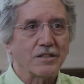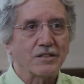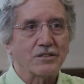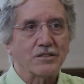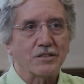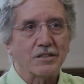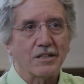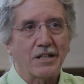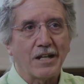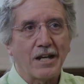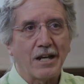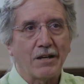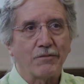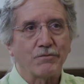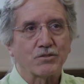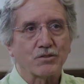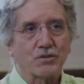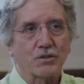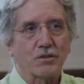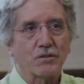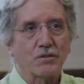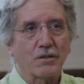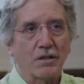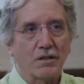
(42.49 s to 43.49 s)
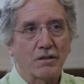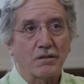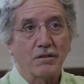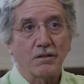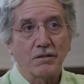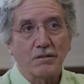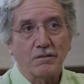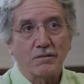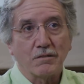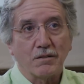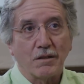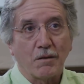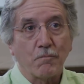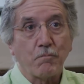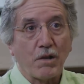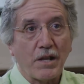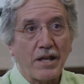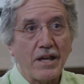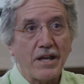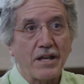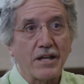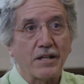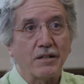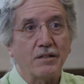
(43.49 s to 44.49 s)
that you have sort of a, a
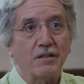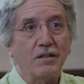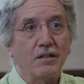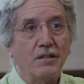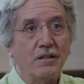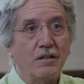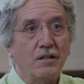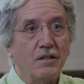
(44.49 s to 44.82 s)
plan